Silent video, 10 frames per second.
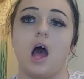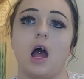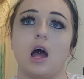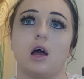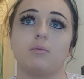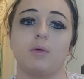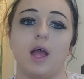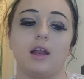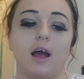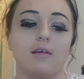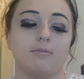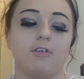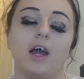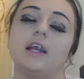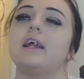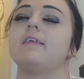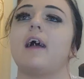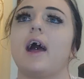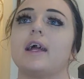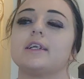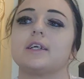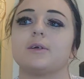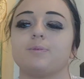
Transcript: And I'm finding that